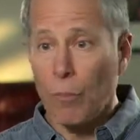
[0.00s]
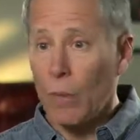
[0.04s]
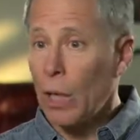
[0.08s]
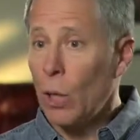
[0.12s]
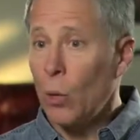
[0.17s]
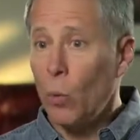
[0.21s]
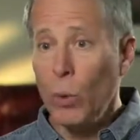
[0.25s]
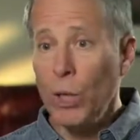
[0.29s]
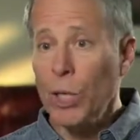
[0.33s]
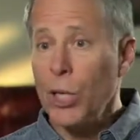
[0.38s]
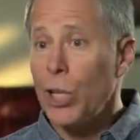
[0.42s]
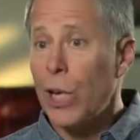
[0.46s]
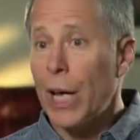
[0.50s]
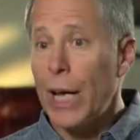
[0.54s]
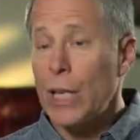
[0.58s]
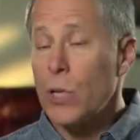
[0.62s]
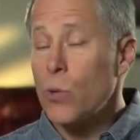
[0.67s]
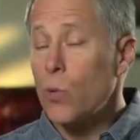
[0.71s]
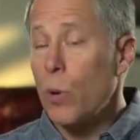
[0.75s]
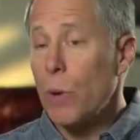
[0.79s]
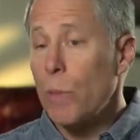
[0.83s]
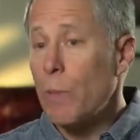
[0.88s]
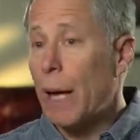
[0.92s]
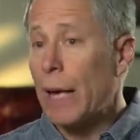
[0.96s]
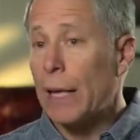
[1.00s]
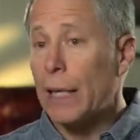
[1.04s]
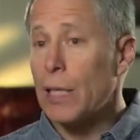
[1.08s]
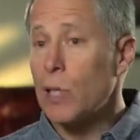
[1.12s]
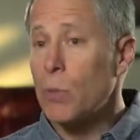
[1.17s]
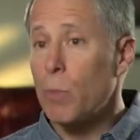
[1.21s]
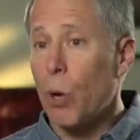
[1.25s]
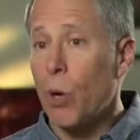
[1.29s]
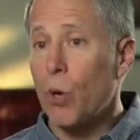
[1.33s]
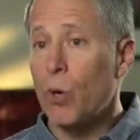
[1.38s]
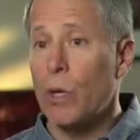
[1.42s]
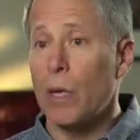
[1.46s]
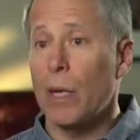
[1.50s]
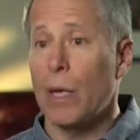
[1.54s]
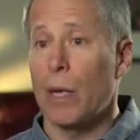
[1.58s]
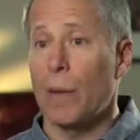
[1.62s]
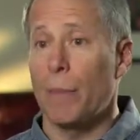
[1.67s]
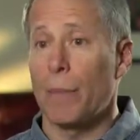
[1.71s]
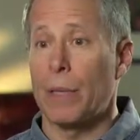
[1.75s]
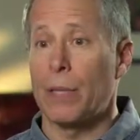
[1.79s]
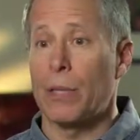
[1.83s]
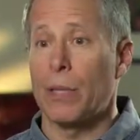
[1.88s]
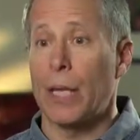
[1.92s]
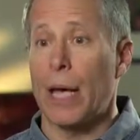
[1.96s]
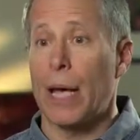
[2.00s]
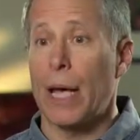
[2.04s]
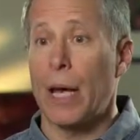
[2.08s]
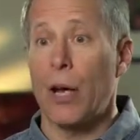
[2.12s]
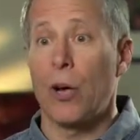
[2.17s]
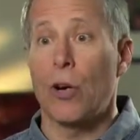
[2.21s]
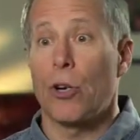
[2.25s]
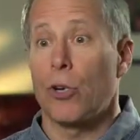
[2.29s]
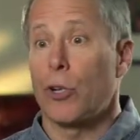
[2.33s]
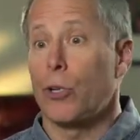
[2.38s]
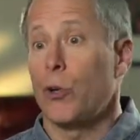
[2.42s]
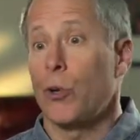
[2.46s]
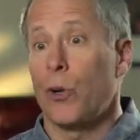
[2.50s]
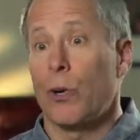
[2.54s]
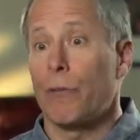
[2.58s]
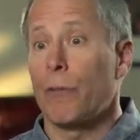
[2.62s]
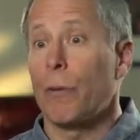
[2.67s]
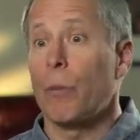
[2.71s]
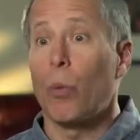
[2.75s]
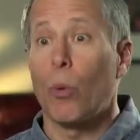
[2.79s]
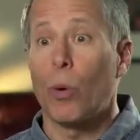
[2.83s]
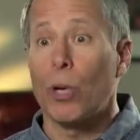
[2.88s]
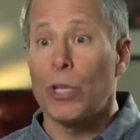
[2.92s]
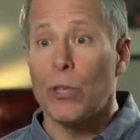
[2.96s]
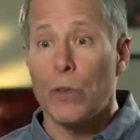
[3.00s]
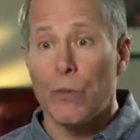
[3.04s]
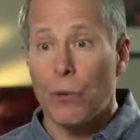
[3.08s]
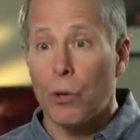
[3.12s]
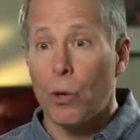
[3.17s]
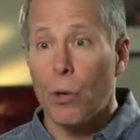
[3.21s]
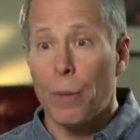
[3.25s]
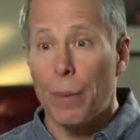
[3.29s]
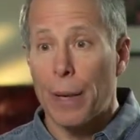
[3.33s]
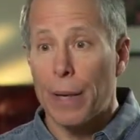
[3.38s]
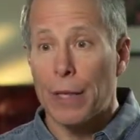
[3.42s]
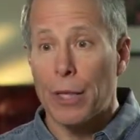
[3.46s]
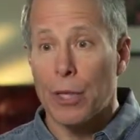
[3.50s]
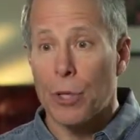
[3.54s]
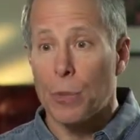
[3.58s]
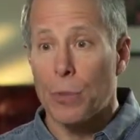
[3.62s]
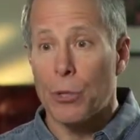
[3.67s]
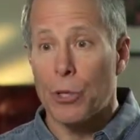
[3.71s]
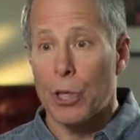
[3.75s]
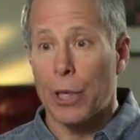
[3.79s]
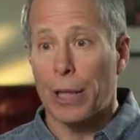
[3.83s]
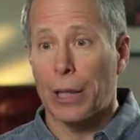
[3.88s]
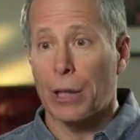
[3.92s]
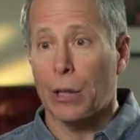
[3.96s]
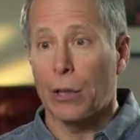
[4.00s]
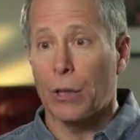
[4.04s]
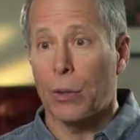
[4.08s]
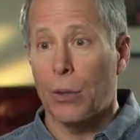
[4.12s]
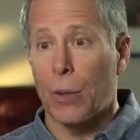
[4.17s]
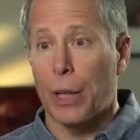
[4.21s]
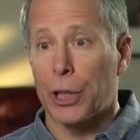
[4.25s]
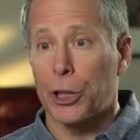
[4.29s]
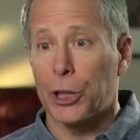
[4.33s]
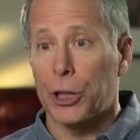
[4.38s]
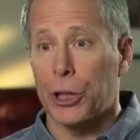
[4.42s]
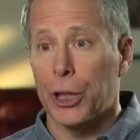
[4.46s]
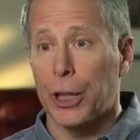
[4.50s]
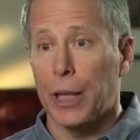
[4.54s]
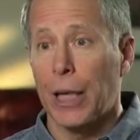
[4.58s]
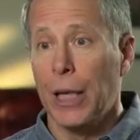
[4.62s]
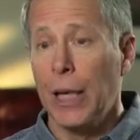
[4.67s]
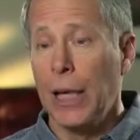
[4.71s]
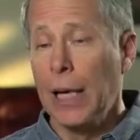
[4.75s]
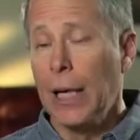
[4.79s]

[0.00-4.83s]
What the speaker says: in which case we may list both of them and say, here are two different points of view about this particular question.